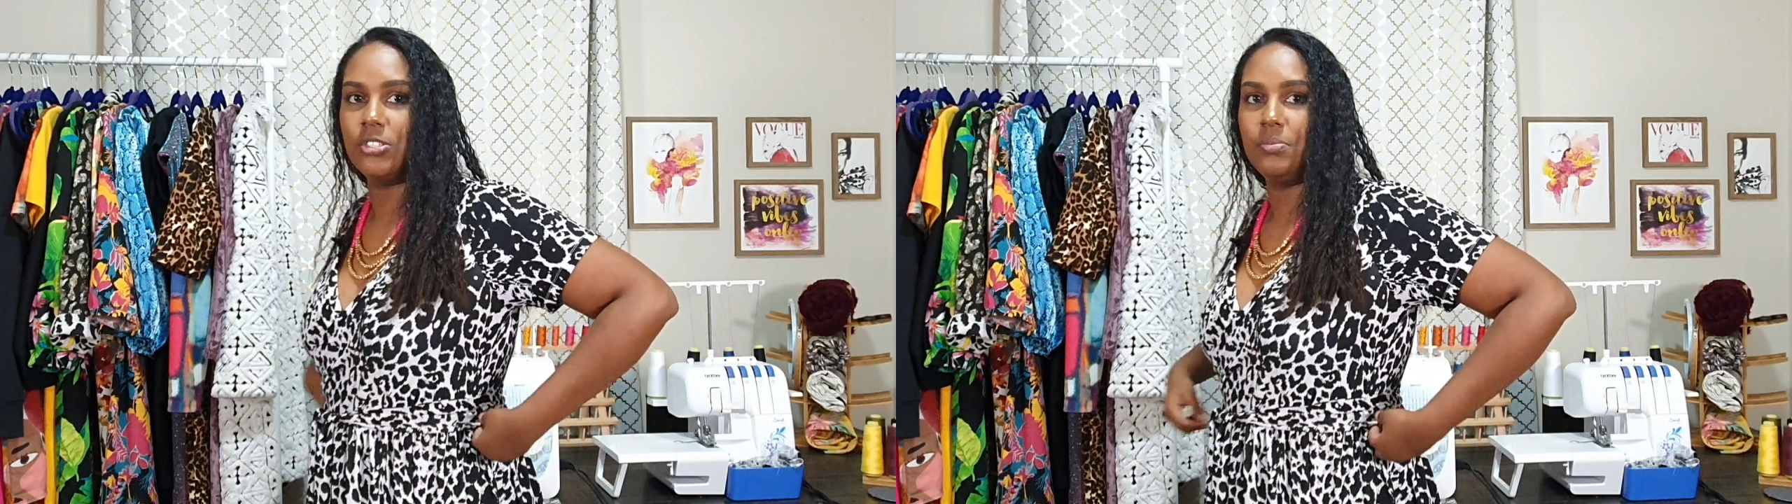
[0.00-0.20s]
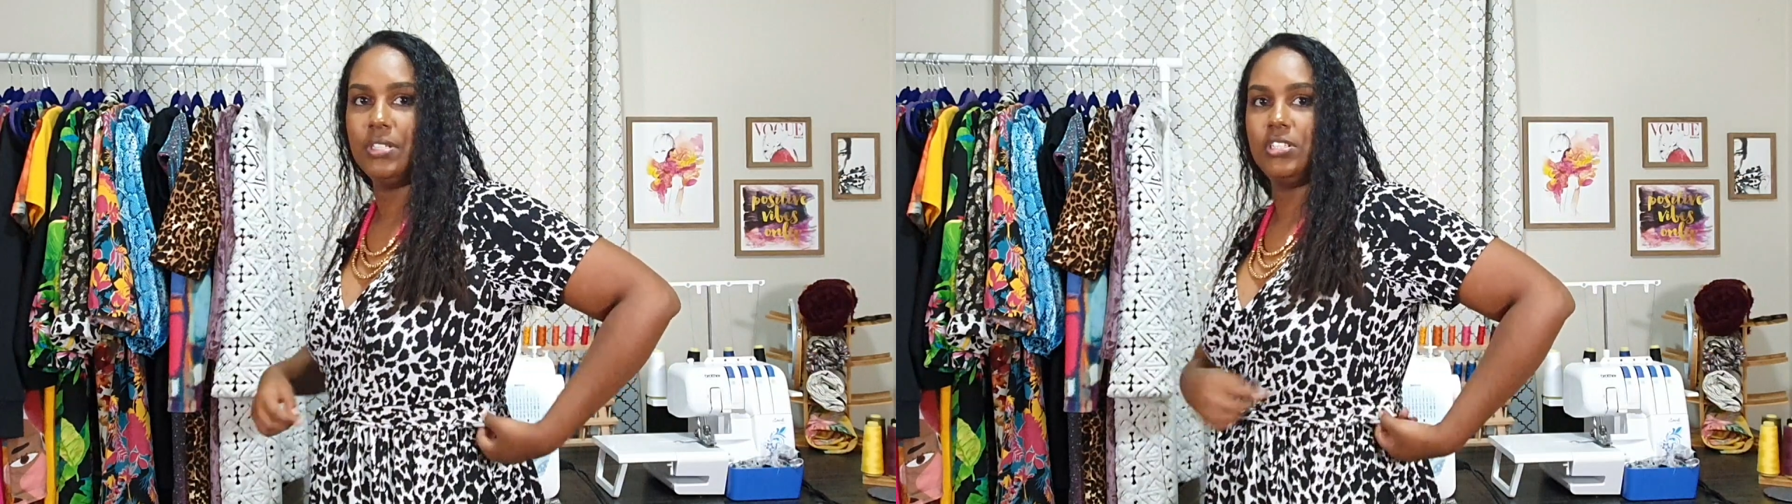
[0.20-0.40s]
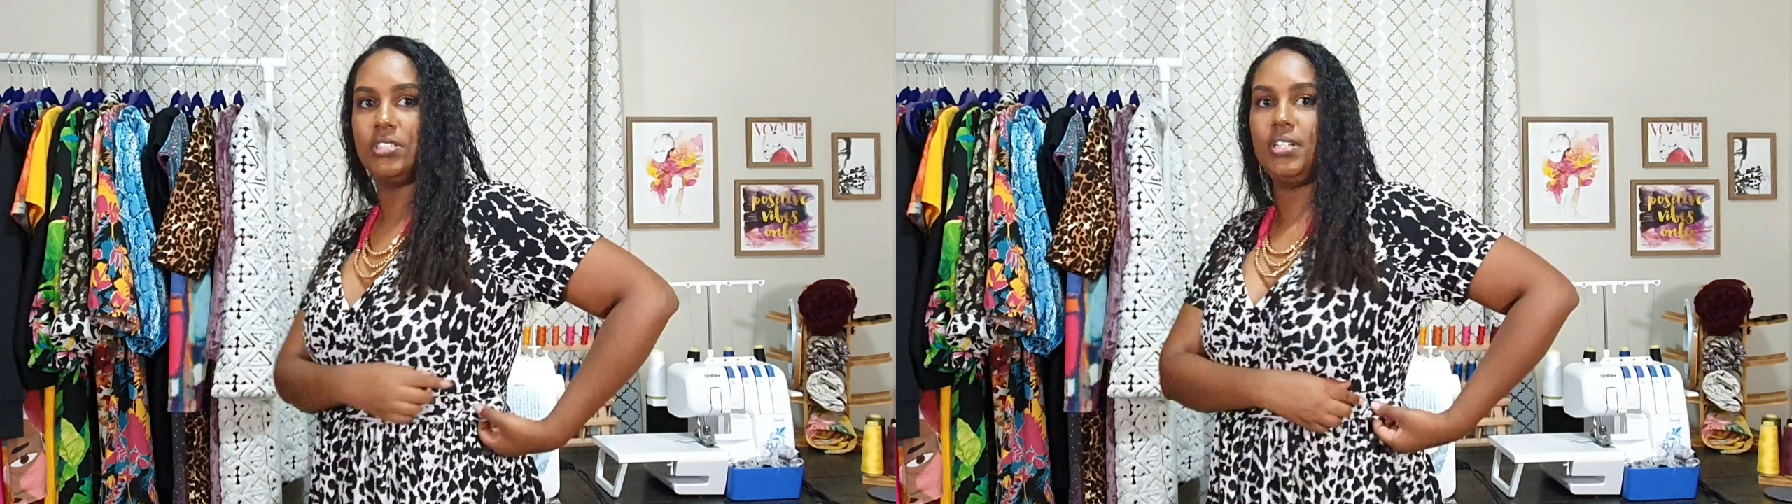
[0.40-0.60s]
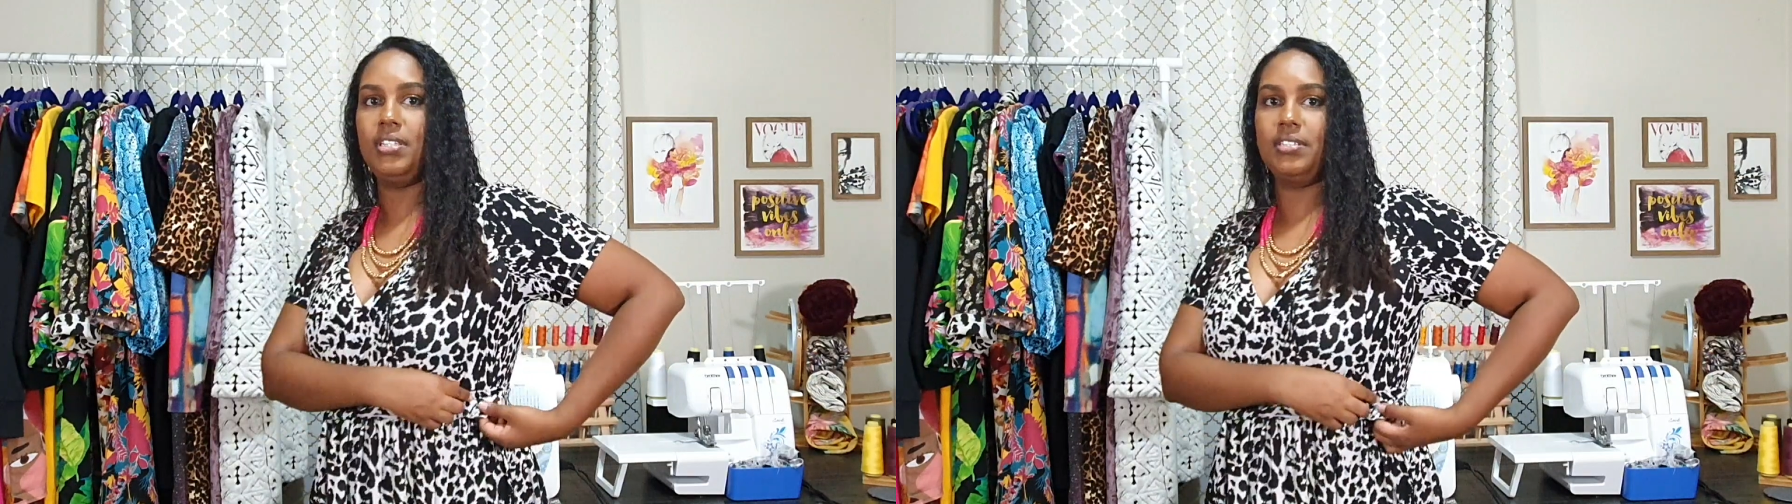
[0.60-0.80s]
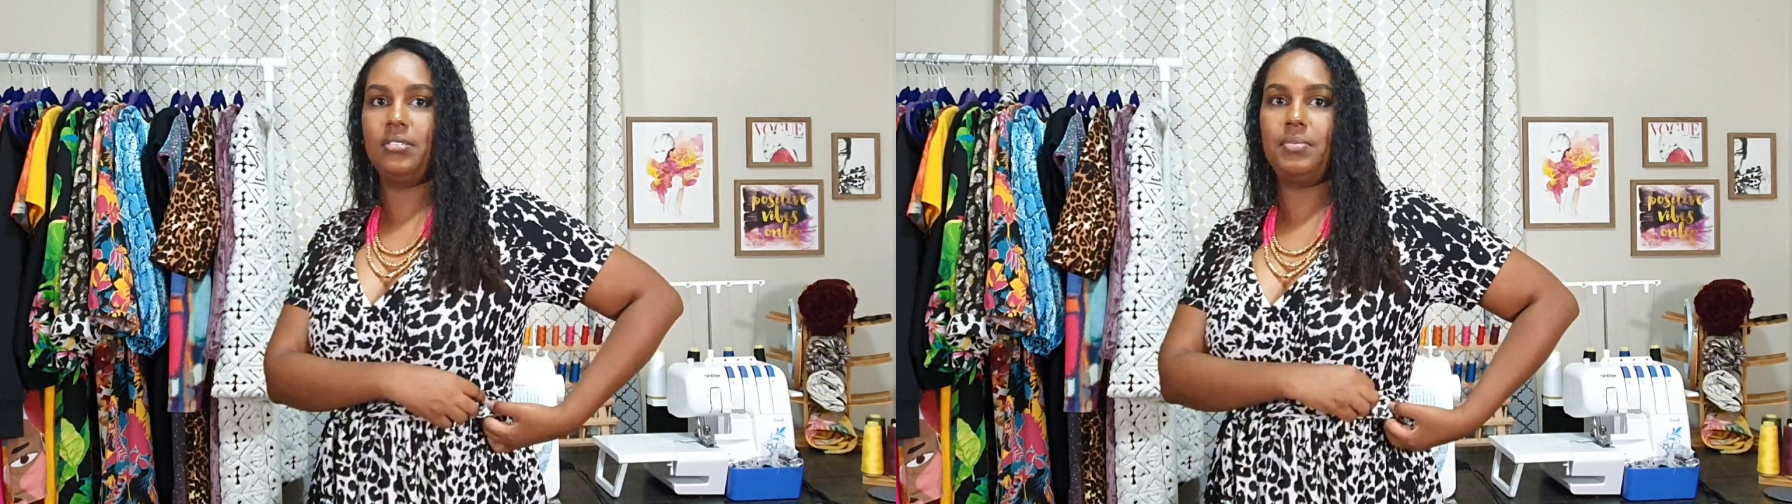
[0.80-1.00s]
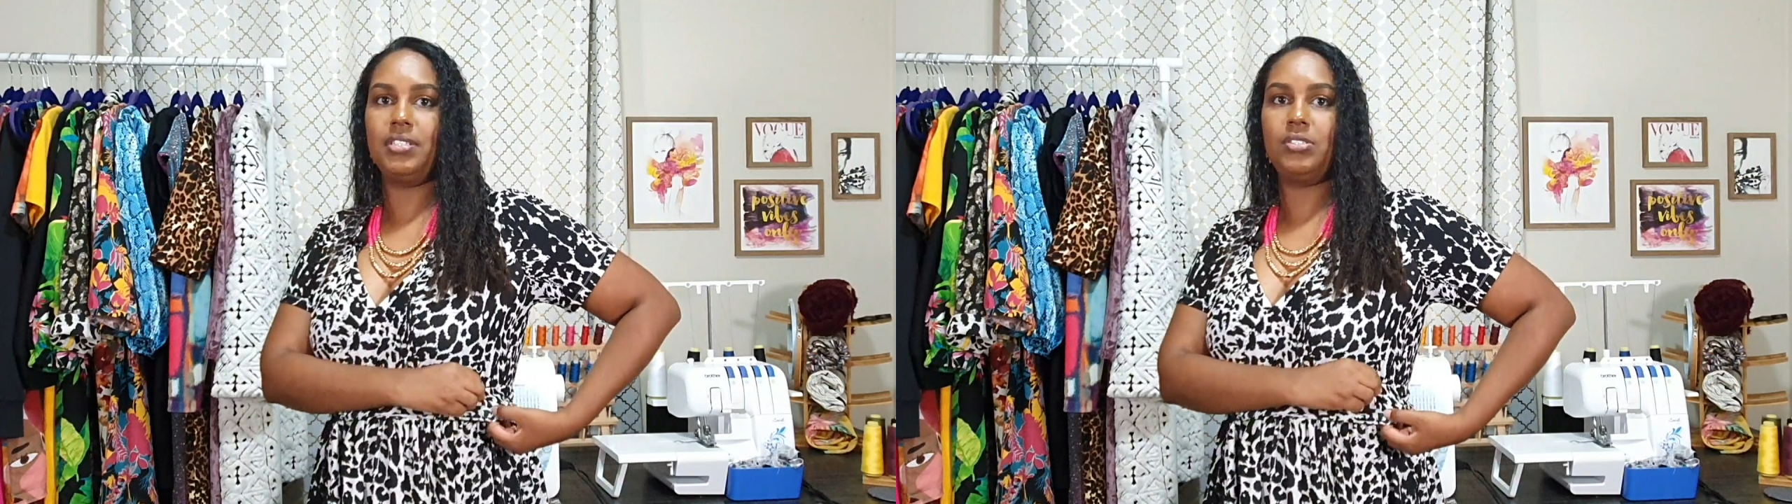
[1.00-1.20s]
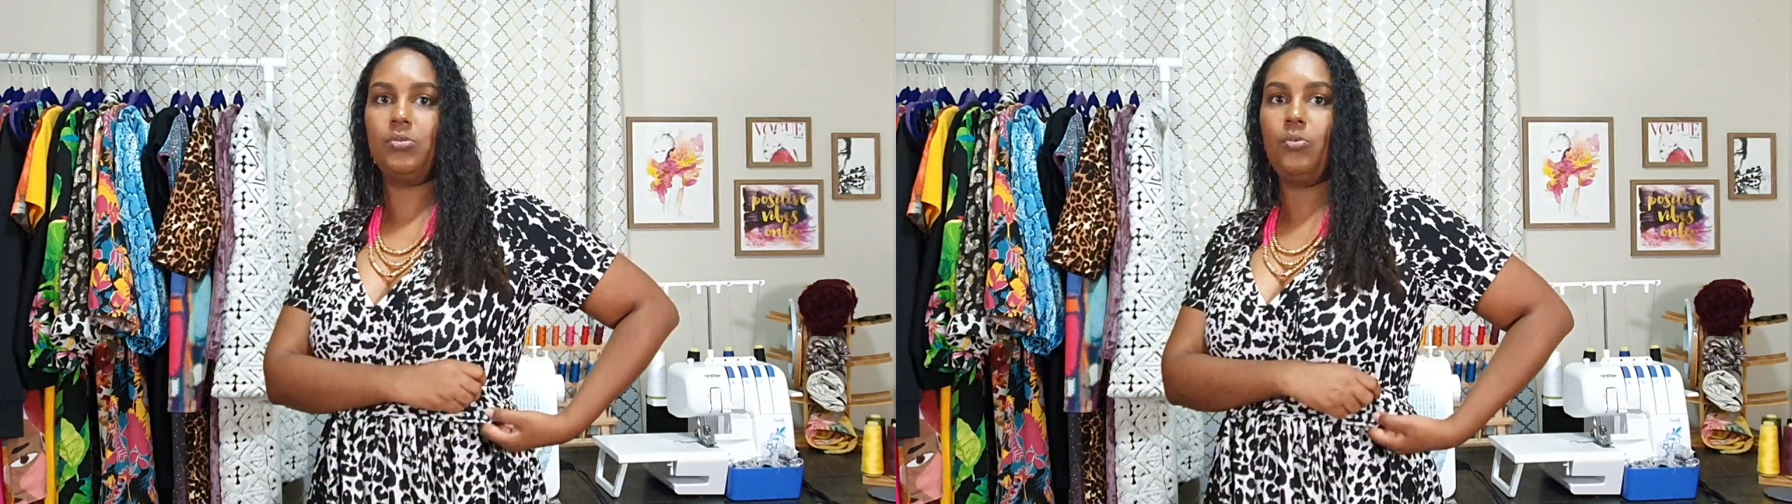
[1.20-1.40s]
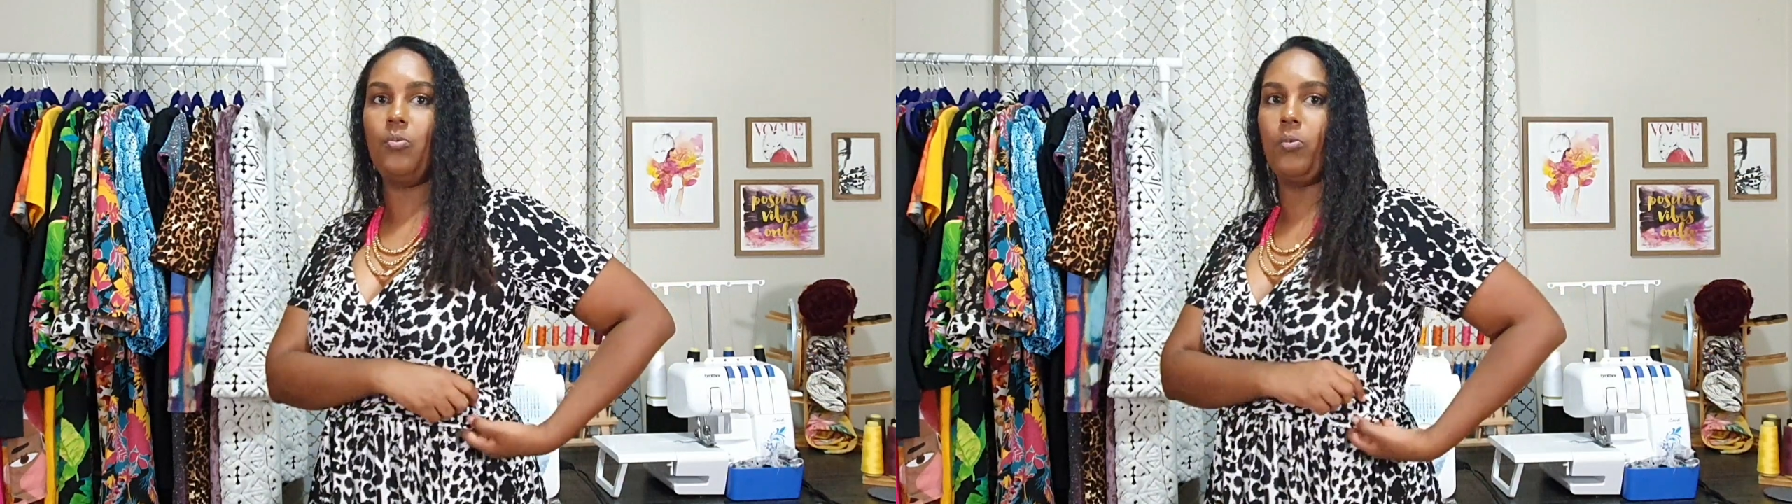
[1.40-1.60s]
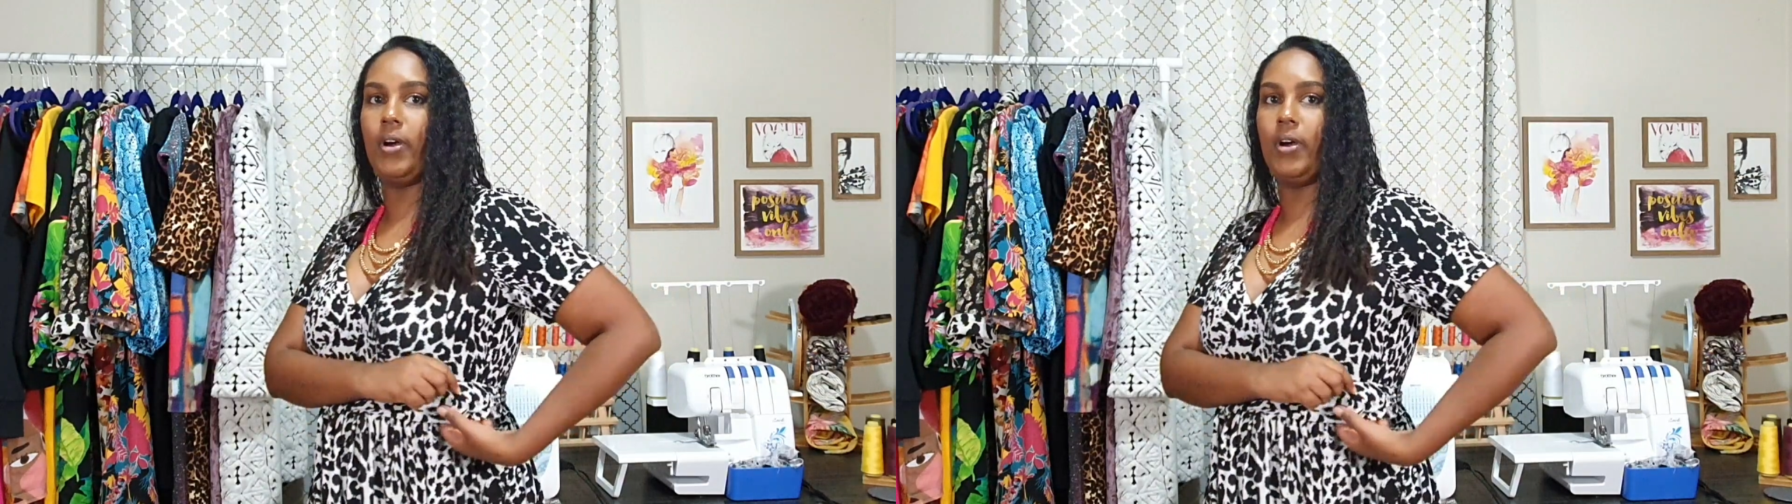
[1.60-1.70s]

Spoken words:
to be just a little bit too